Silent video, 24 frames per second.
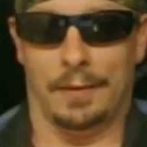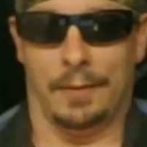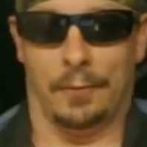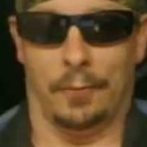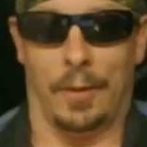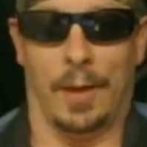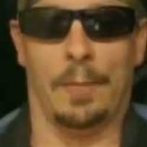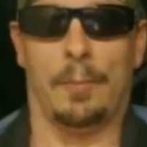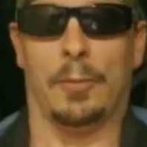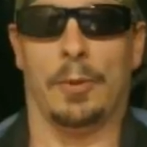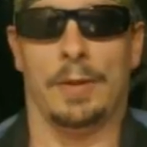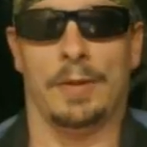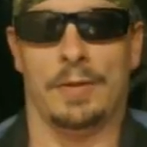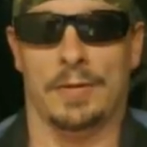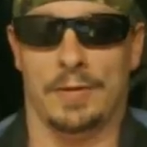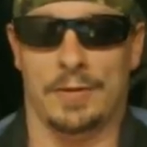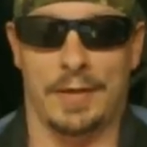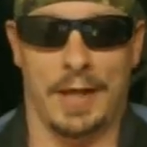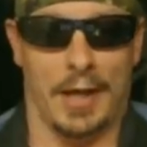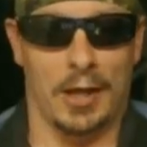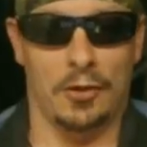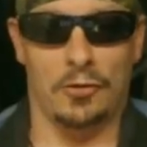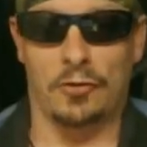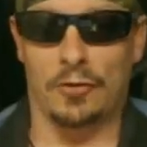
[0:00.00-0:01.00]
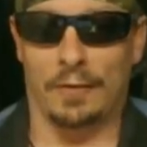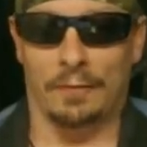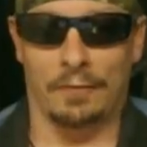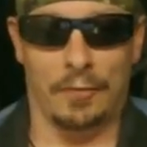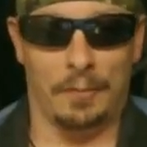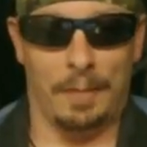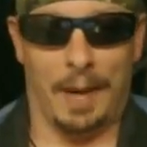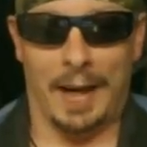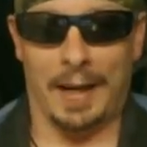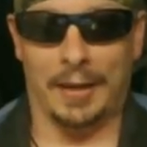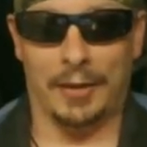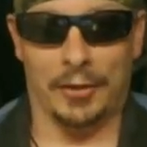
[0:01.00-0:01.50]
representation of
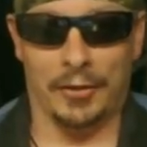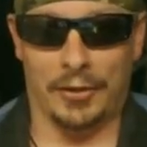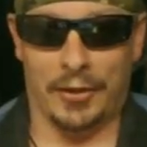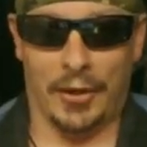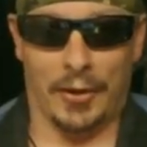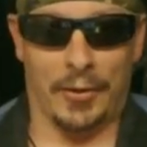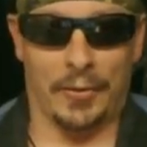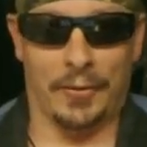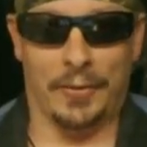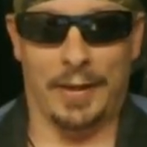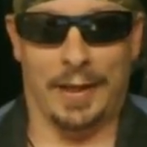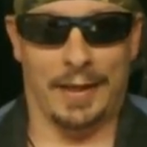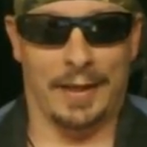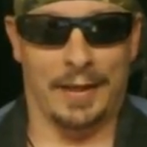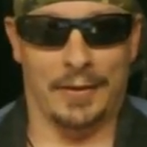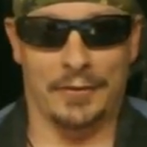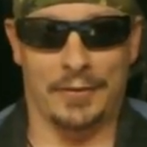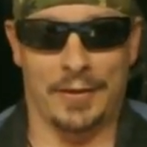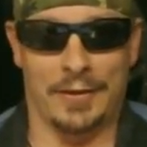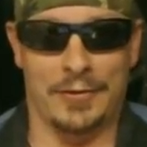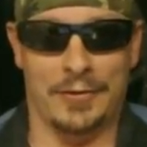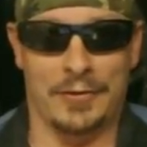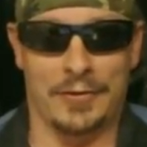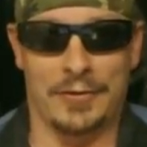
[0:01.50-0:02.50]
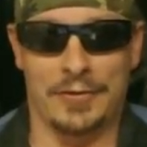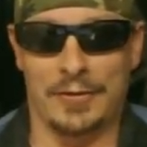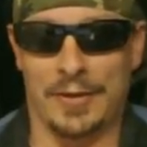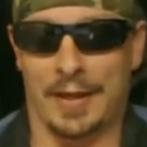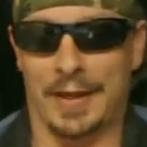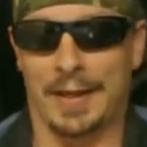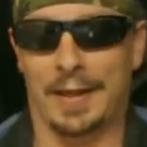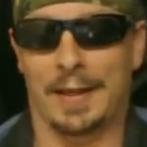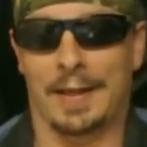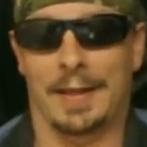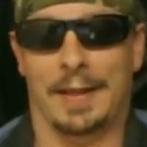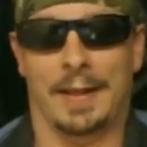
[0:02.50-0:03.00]
the biker code, I guess I should
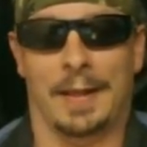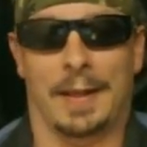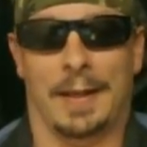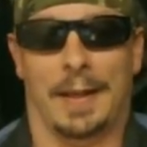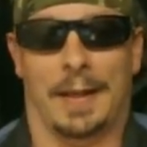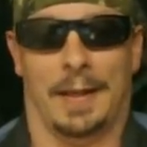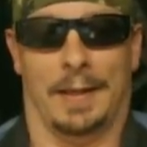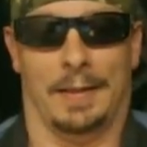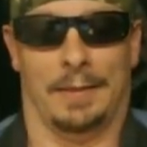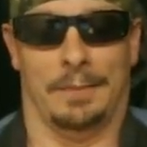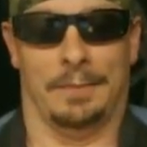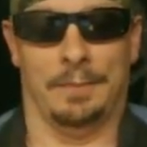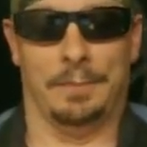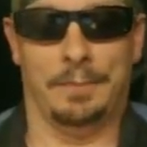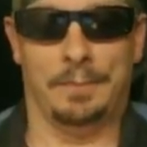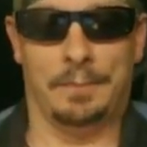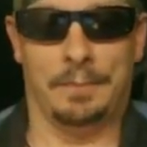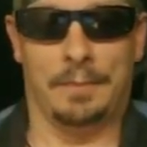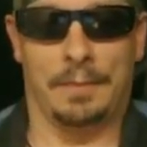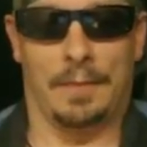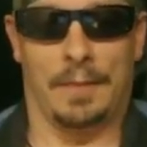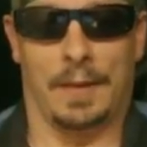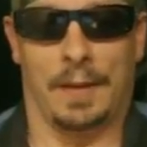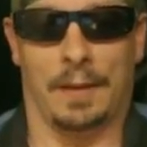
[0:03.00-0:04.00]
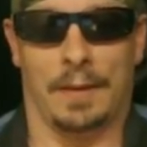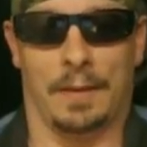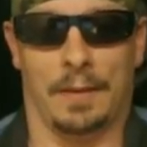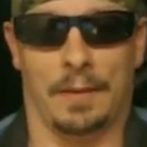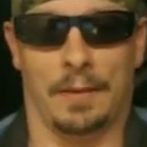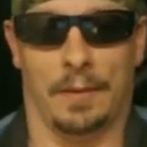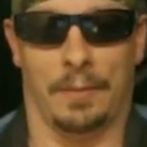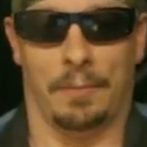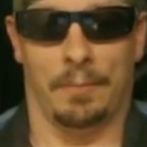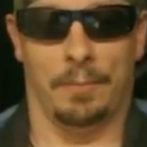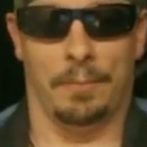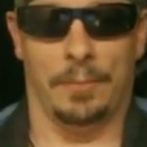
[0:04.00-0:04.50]
say. Um,
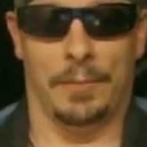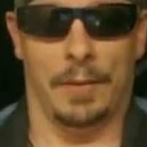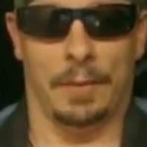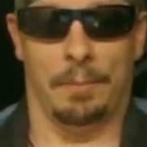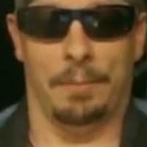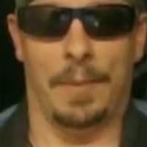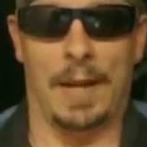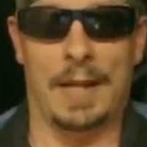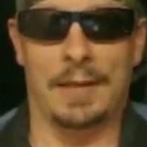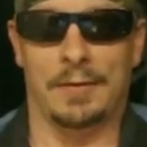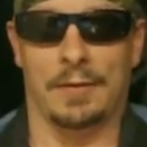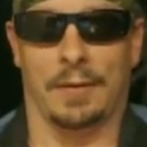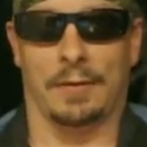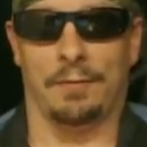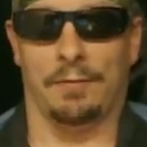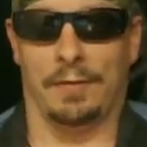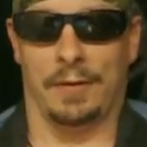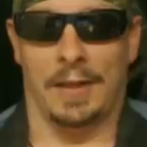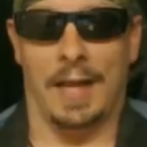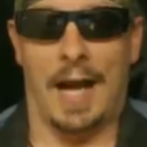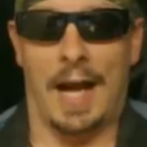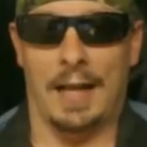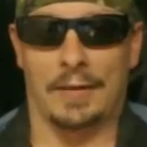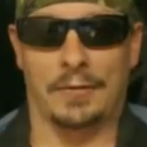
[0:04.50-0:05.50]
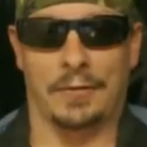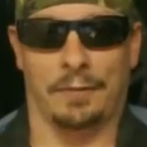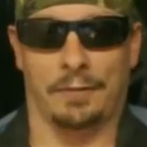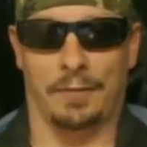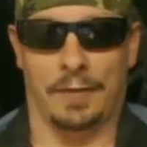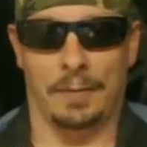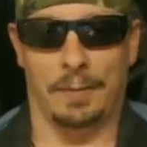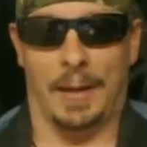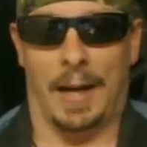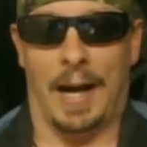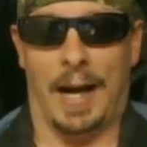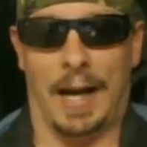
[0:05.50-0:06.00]
the, the basic
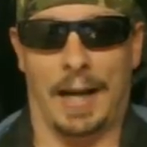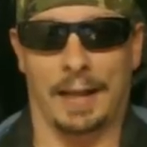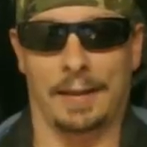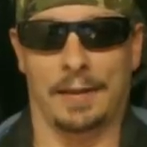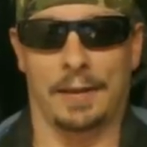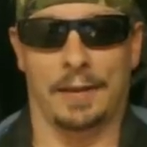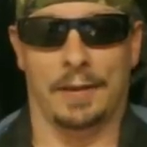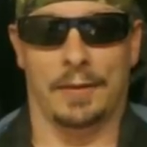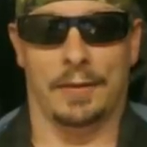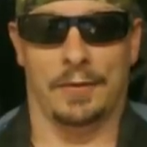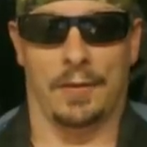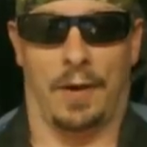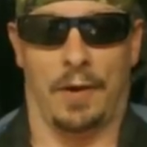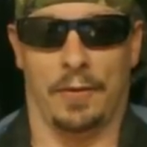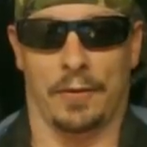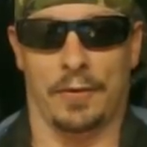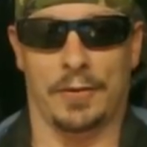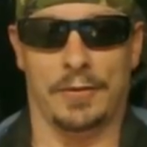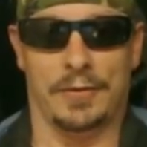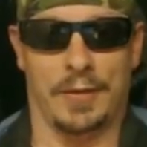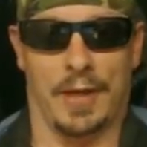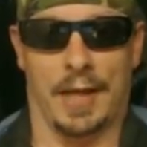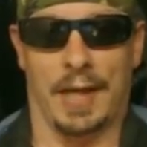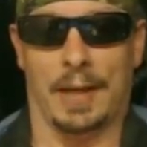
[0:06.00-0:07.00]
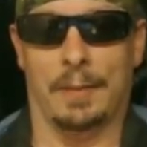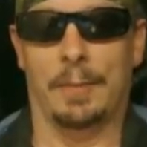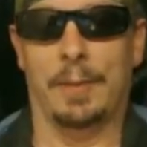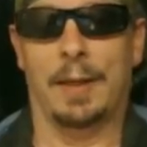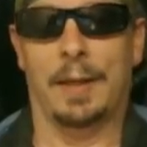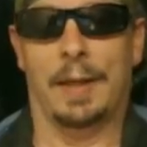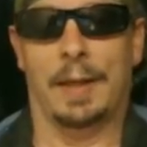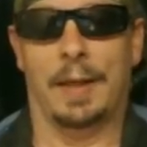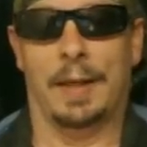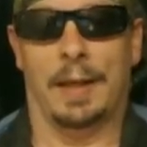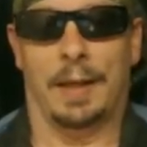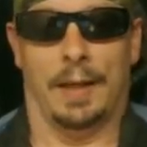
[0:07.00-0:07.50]
philosophy behind it is all the same.
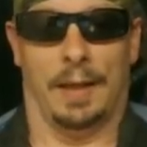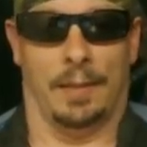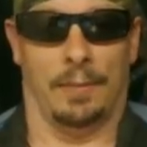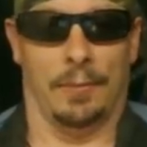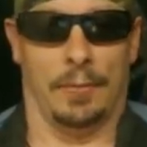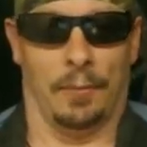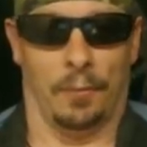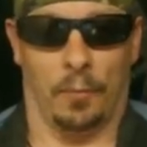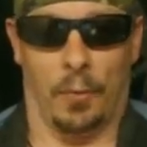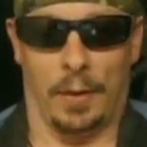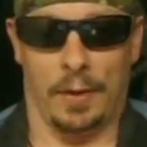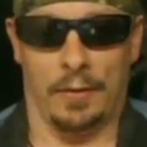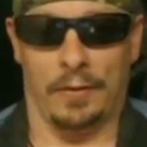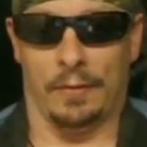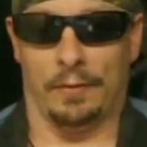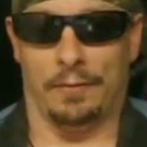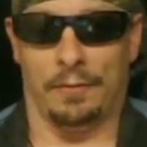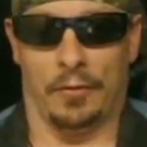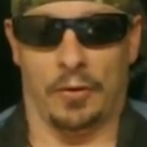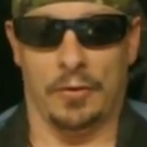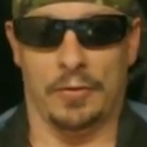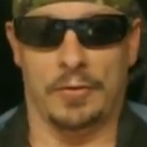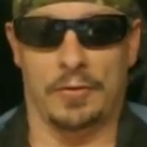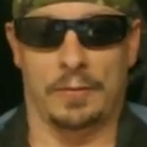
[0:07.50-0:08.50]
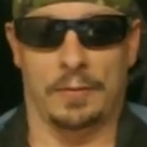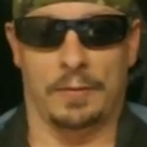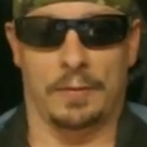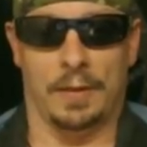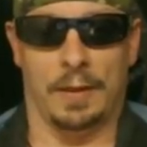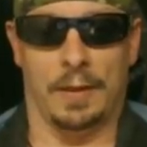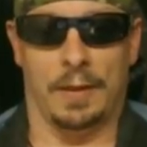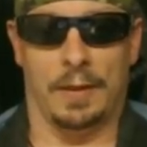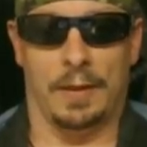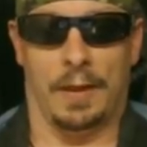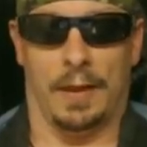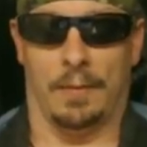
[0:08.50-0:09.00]
Um, the, one of the first
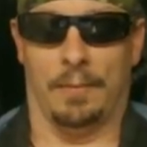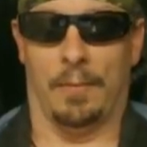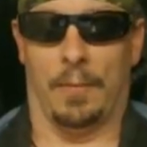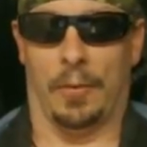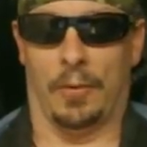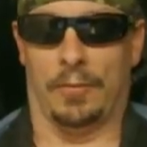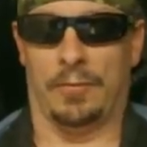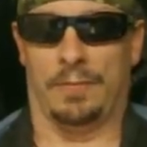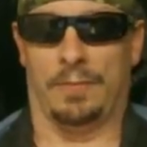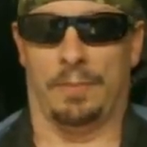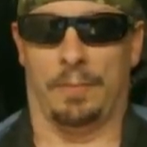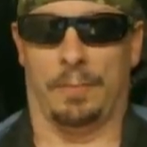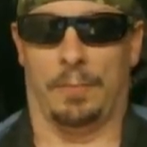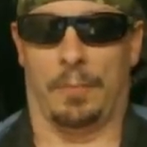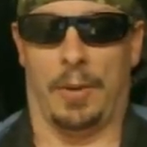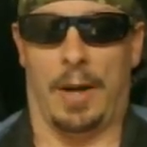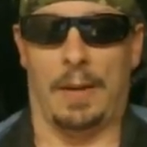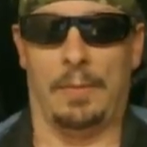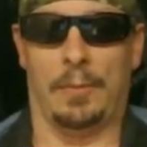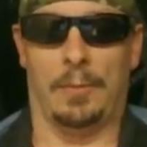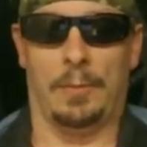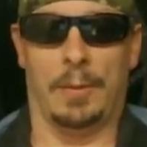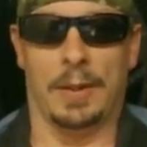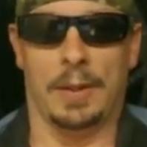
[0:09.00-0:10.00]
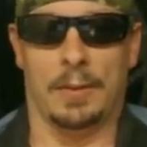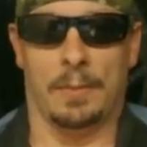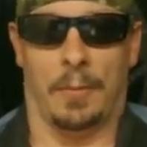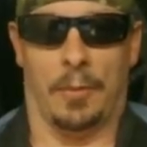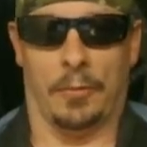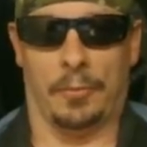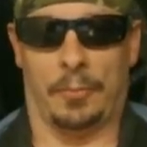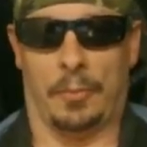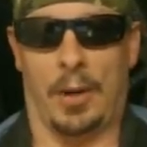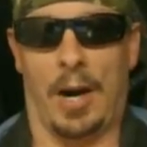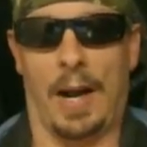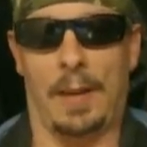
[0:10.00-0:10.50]
and most, probably the
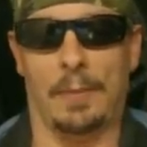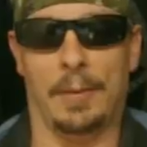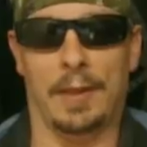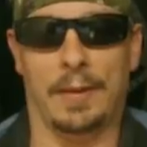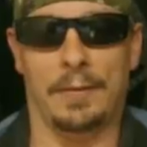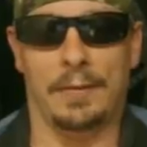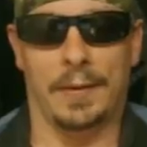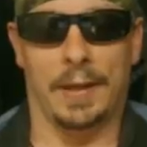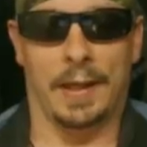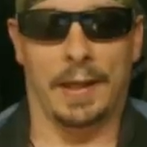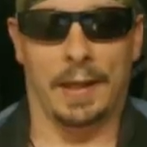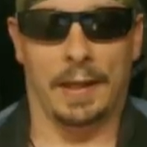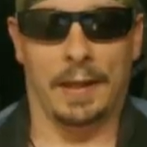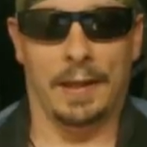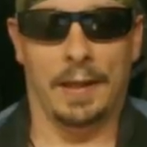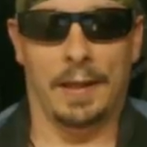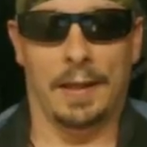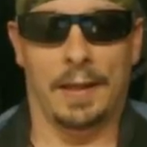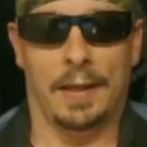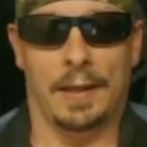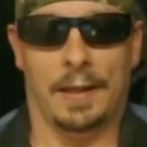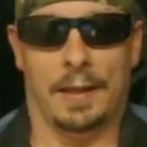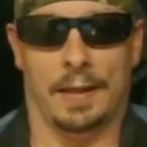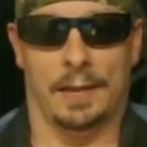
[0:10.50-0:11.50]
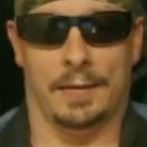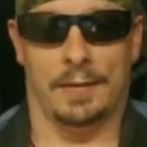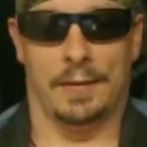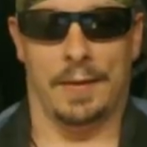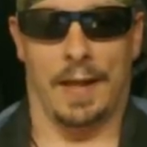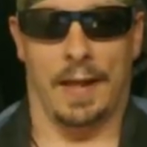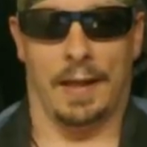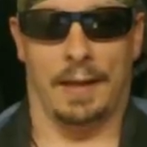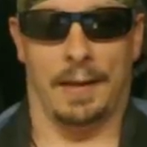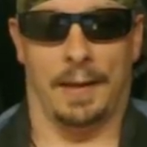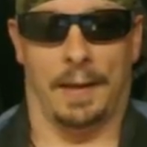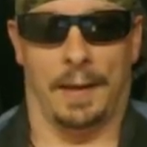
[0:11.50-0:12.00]
most prominent thing is
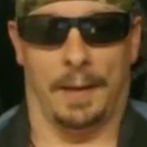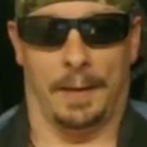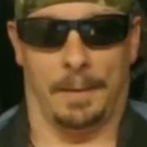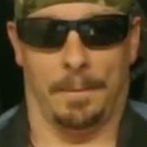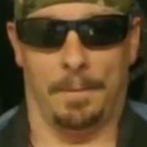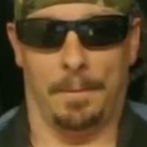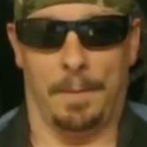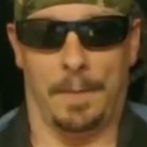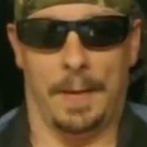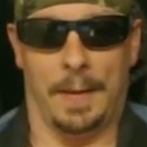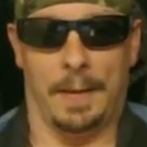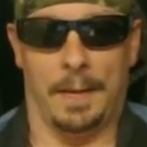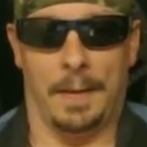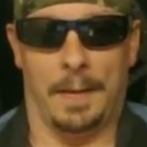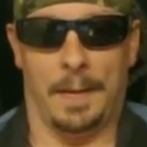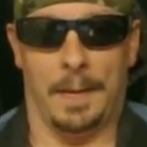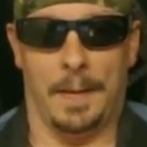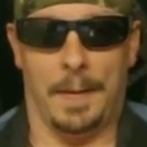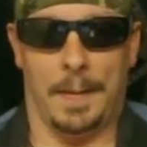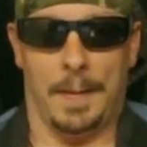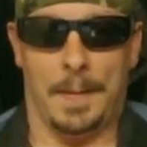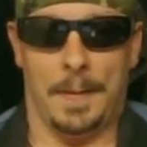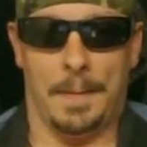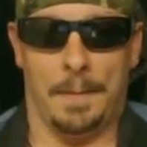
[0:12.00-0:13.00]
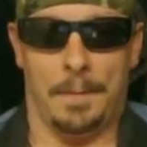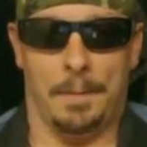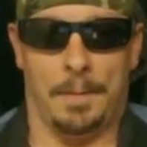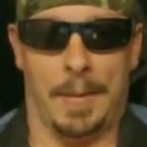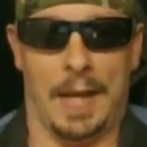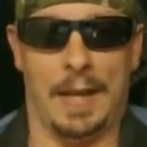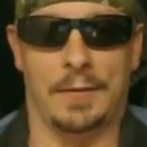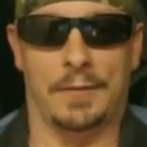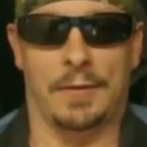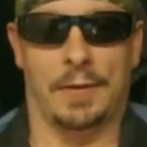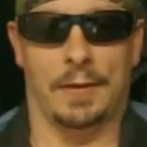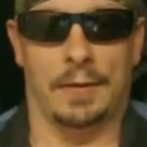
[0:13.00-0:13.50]
that uh,
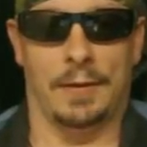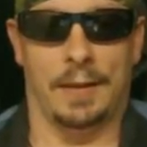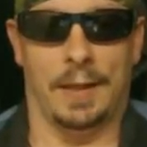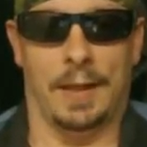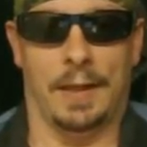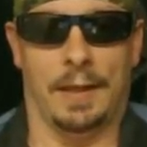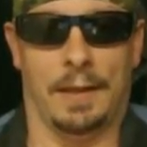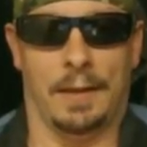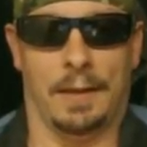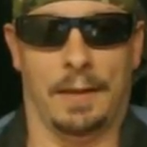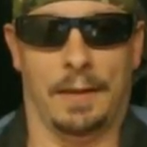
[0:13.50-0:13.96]
basically